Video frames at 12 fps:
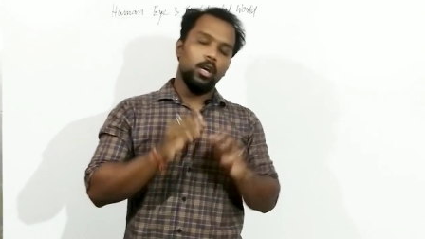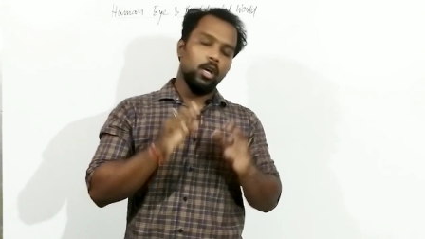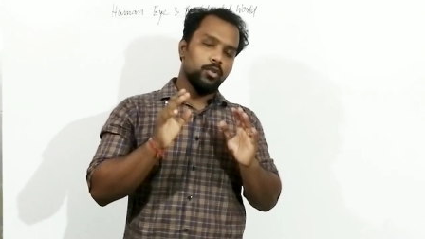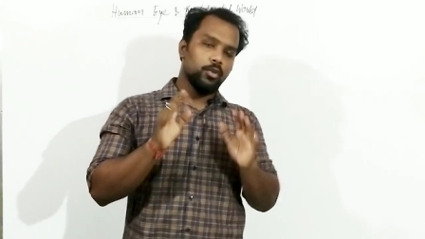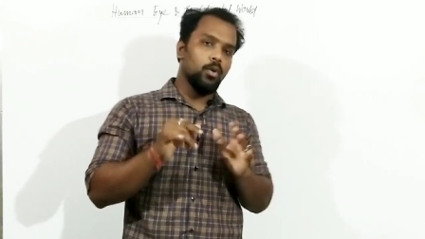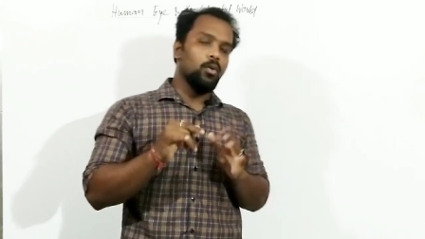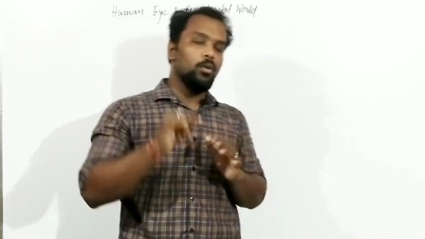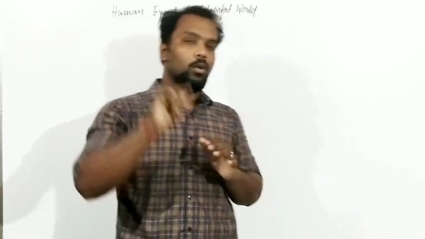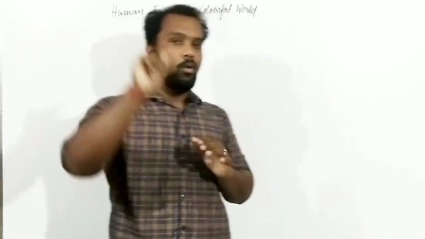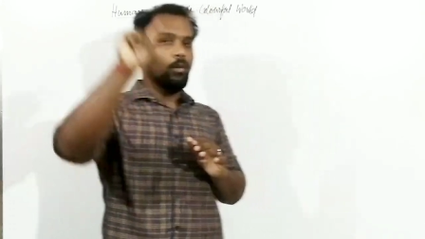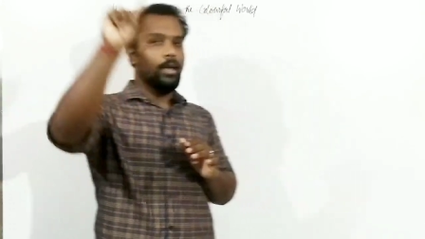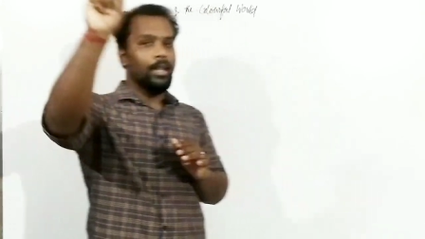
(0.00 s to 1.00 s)
So
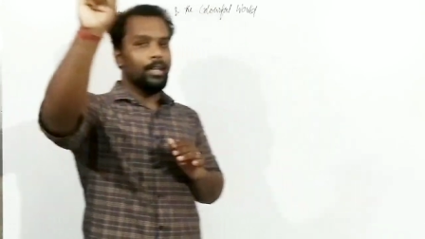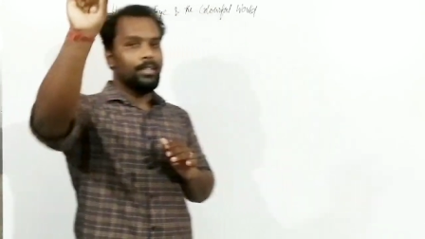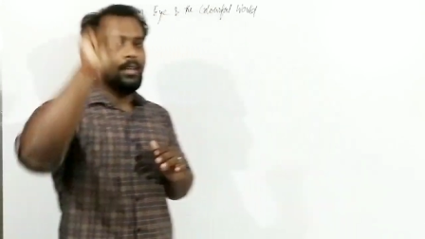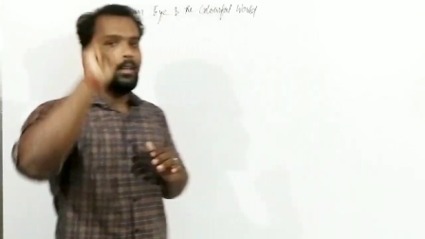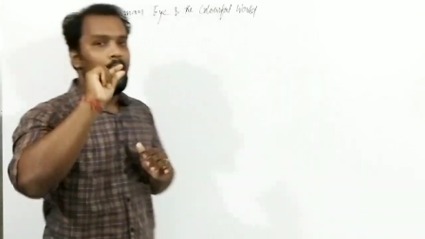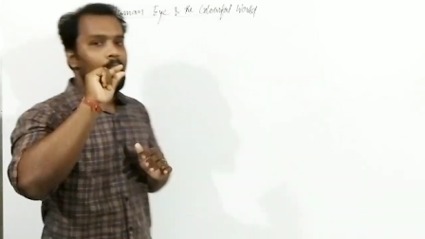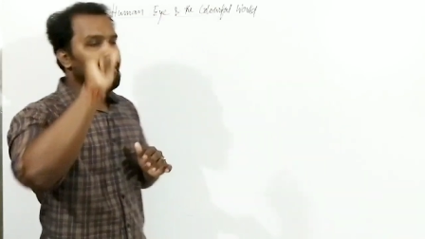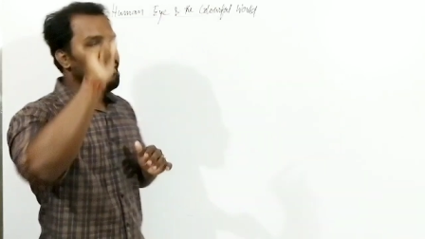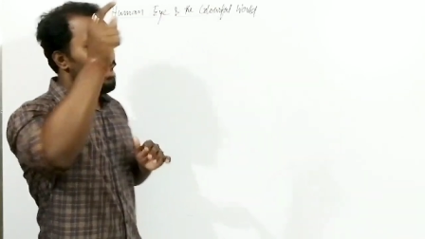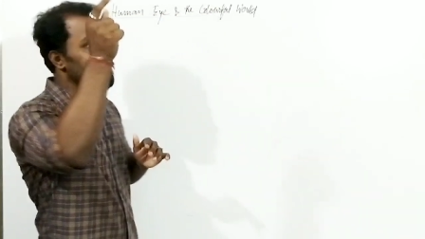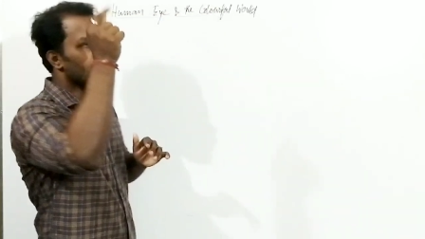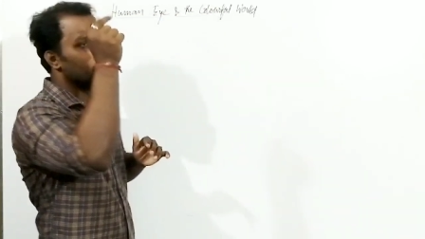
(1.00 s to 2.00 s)
when a thin light
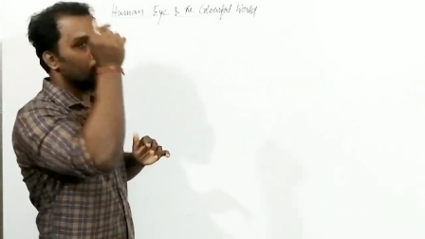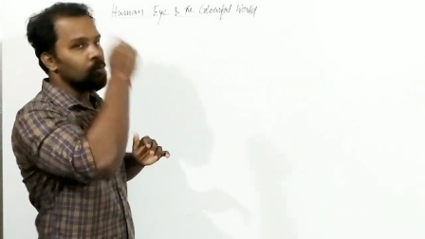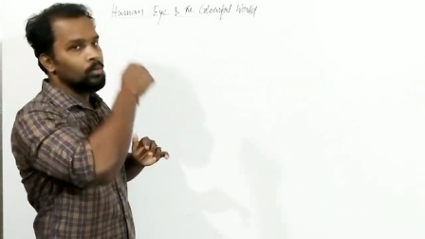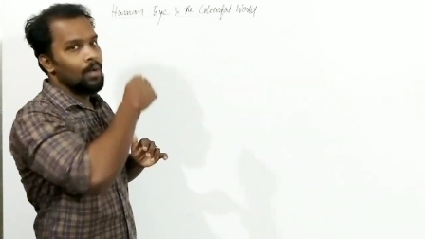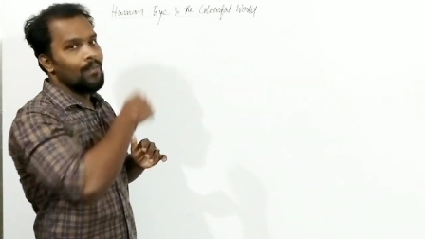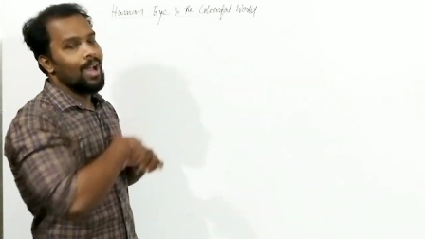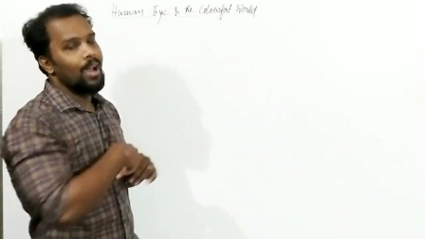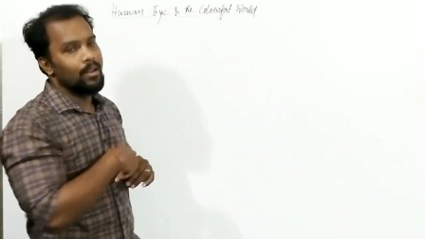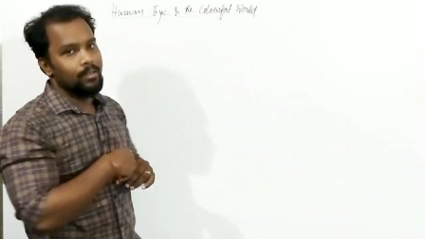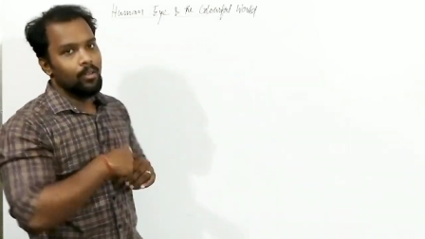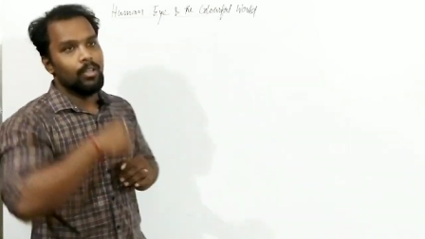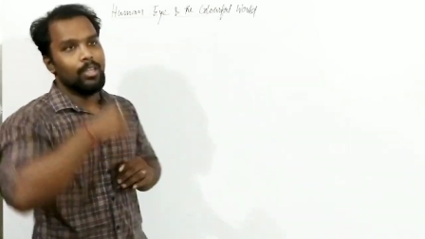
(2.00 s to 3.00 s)
comes into our
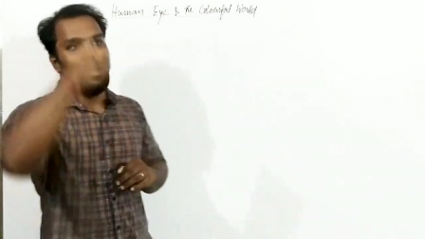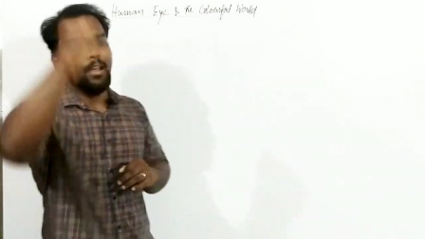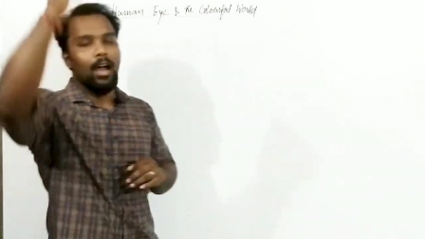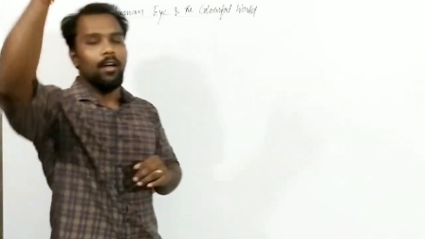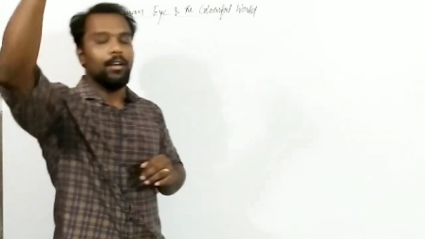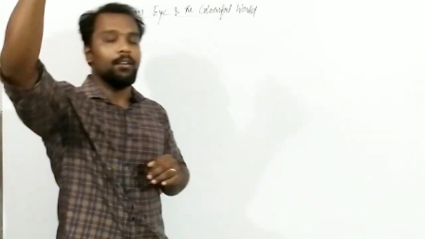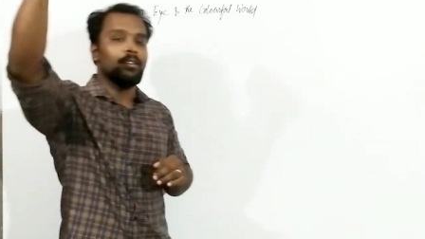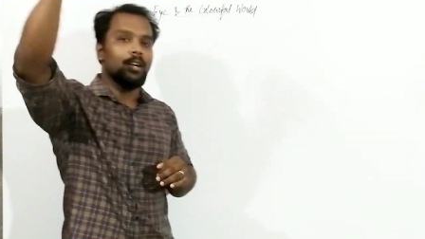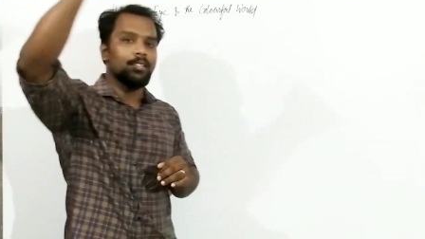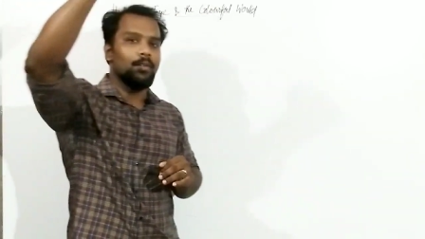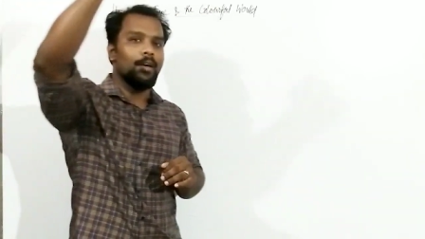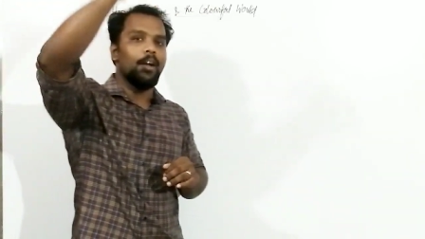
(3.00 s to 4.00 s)
Earth or enters
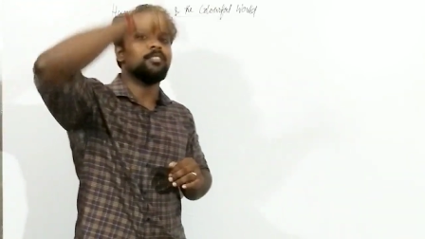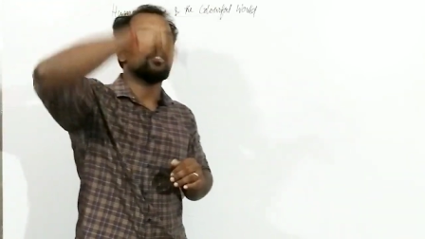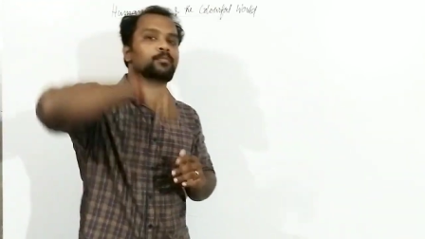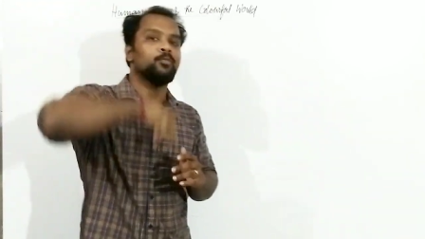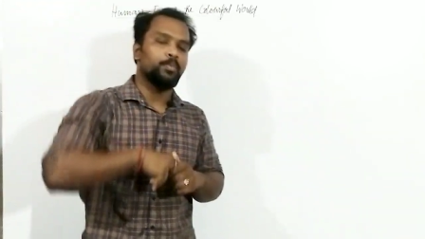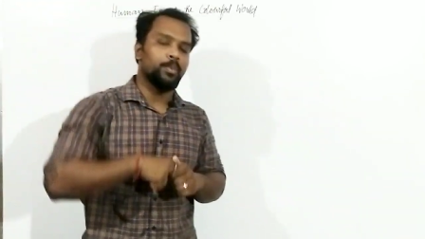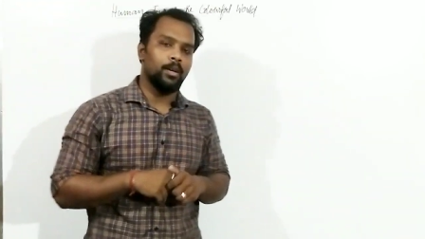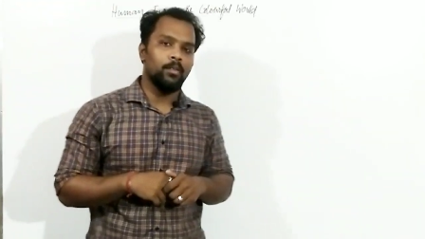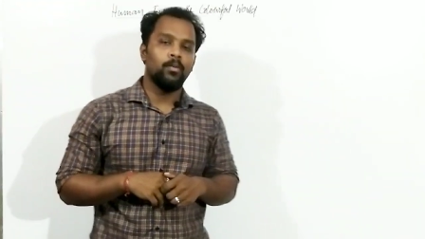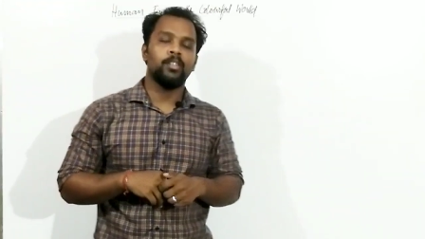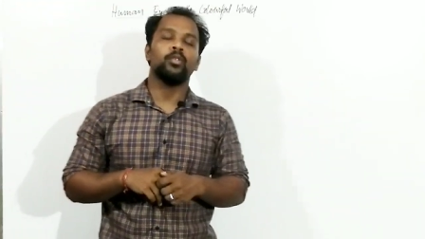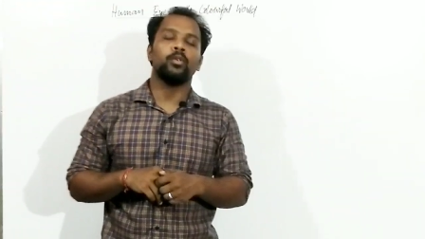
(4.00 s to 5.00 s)
our Earth's atmosphere,
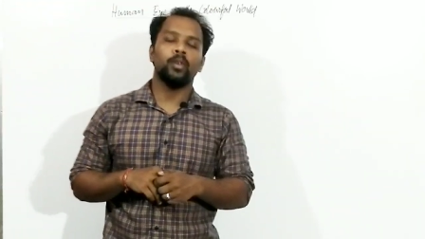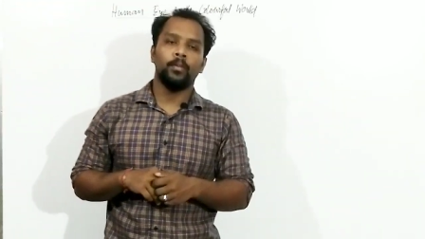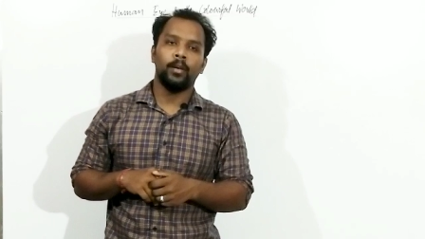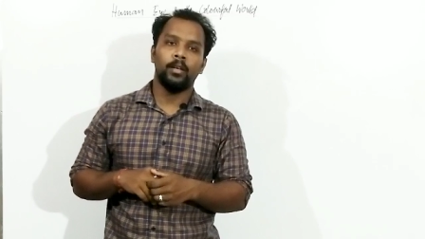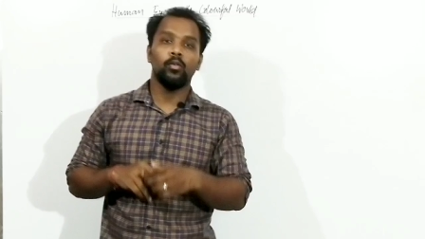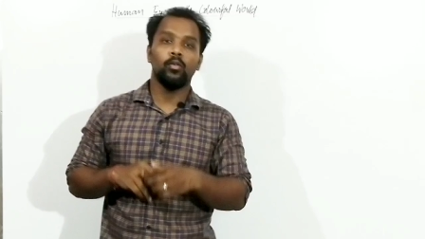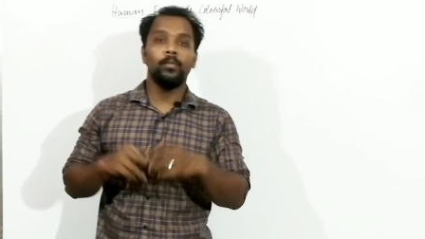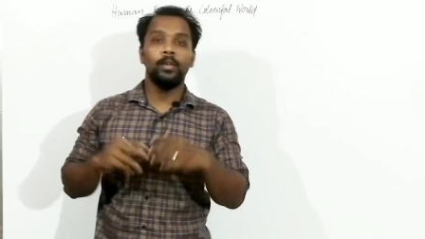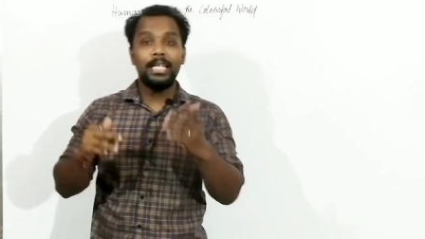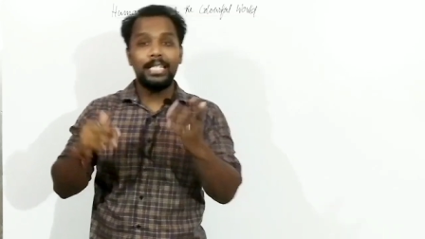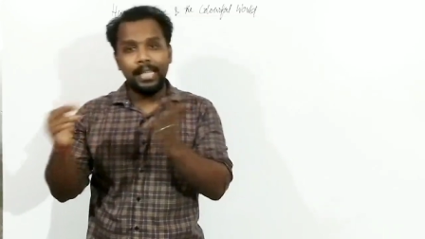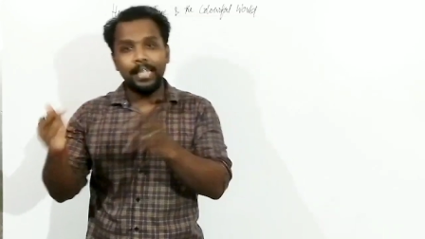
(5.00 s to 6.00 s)
what is going to happen? It will be
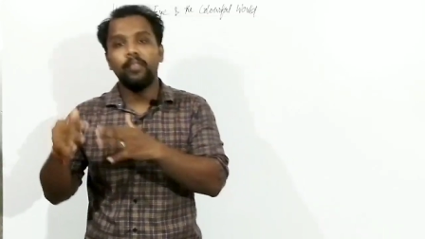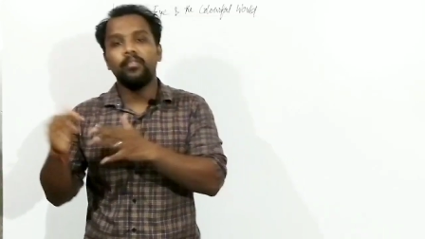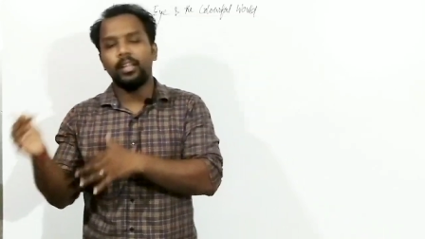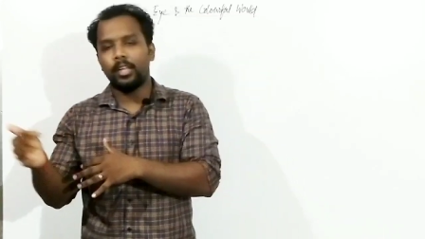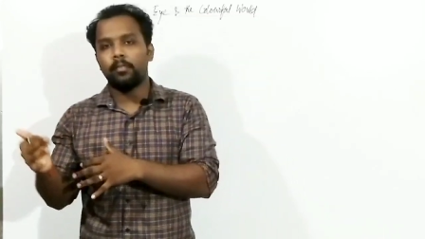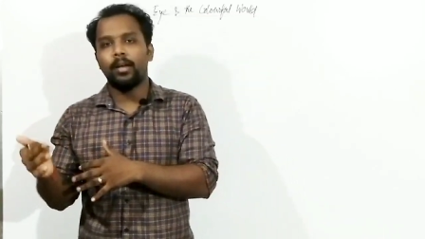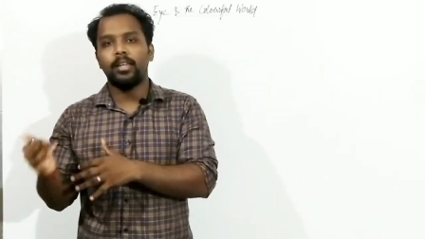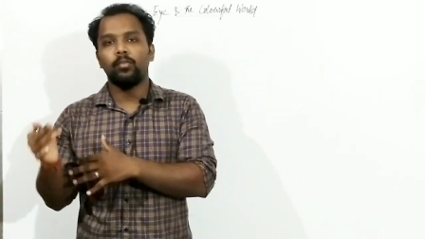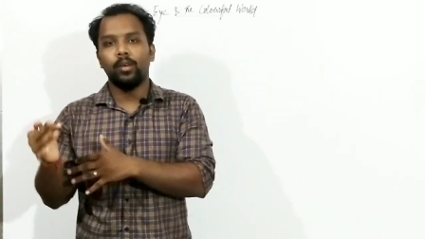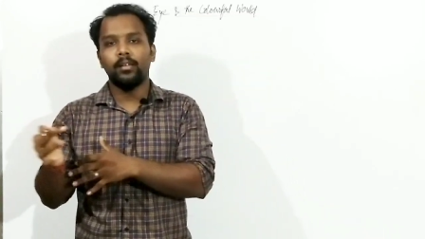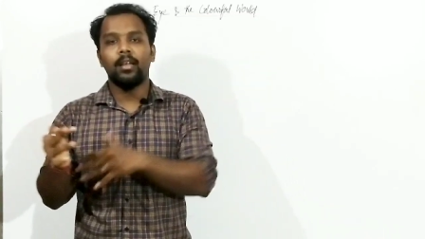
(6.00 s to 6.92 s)
easily deviated by the what?